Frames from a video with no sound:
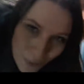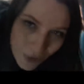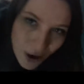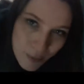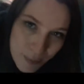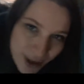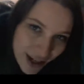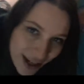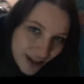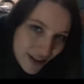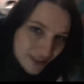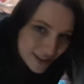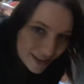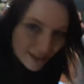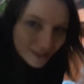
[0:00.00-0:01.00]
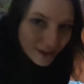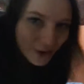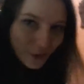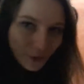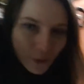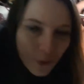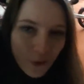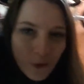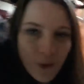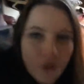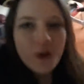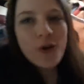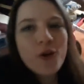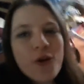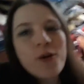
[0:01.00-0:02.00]
you are big Elsa.
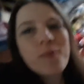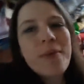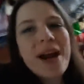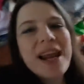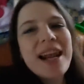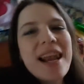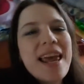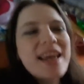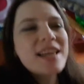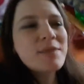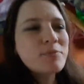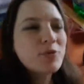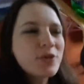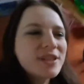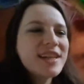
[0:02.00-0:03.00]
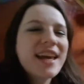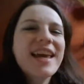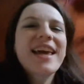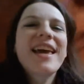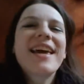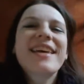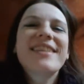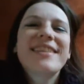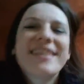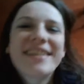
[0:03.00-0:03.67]
Oh, my legs protest